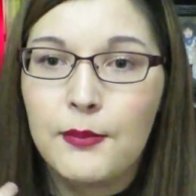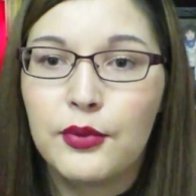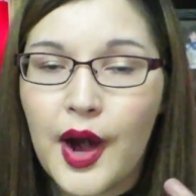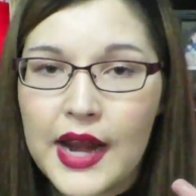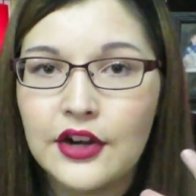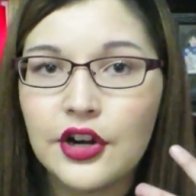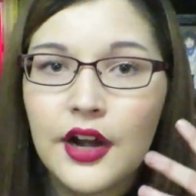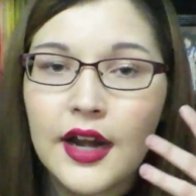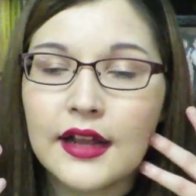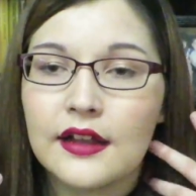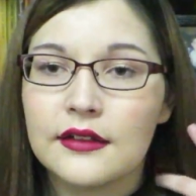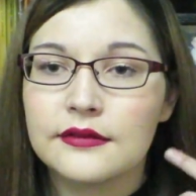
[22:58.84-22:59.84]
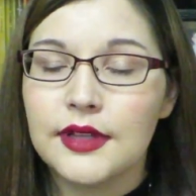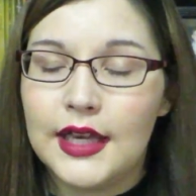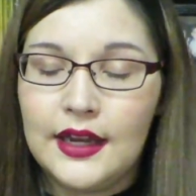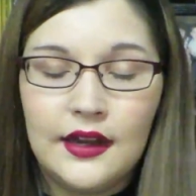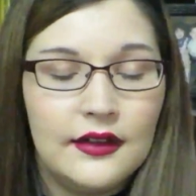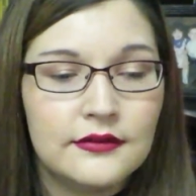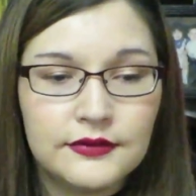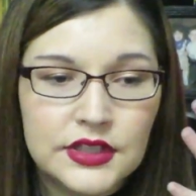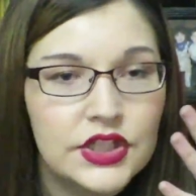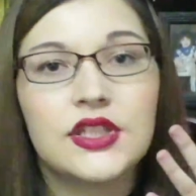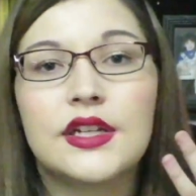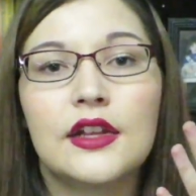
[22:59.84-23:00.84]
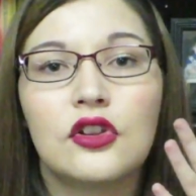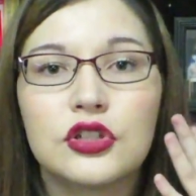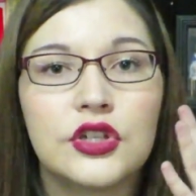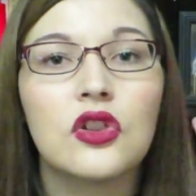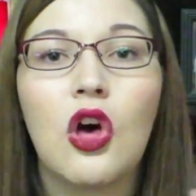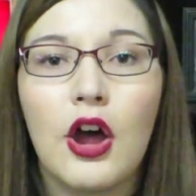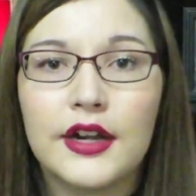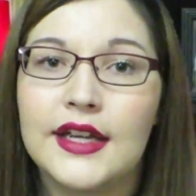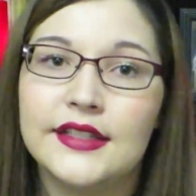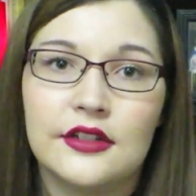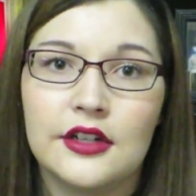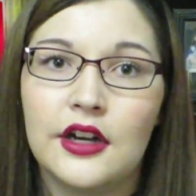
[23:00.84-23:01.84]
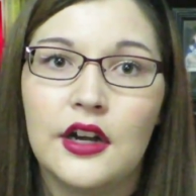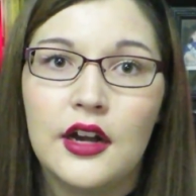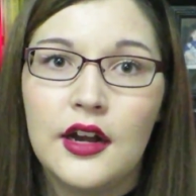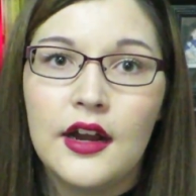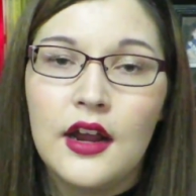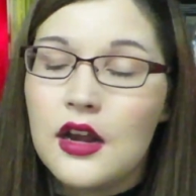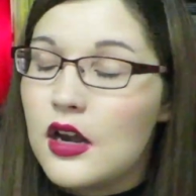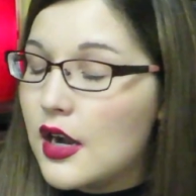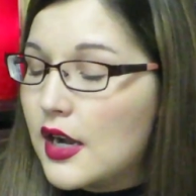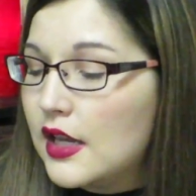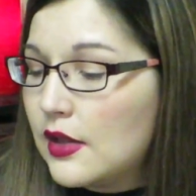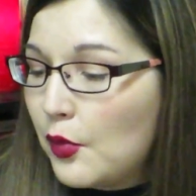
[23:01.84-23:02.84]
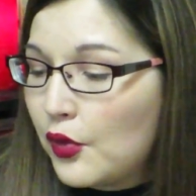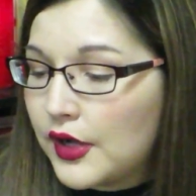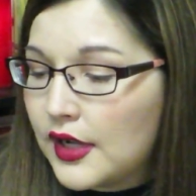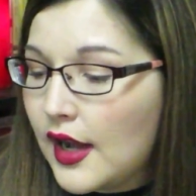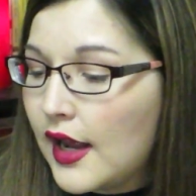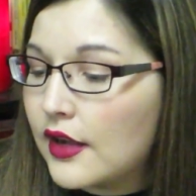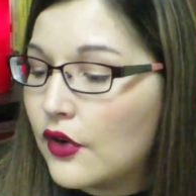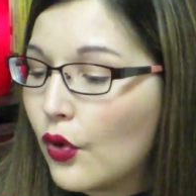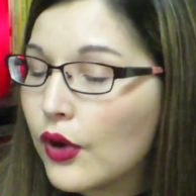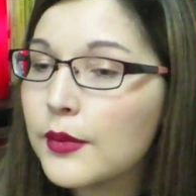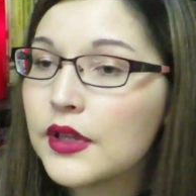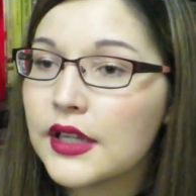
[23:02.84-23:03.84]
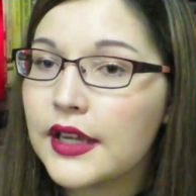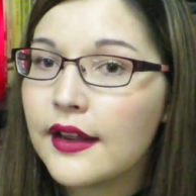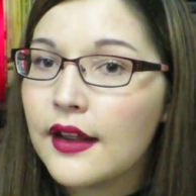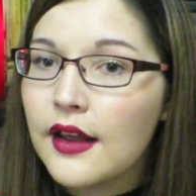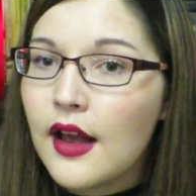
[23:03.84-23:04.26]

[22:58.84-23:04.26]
brighter, and it looks a lot nicer in the morning. And normally,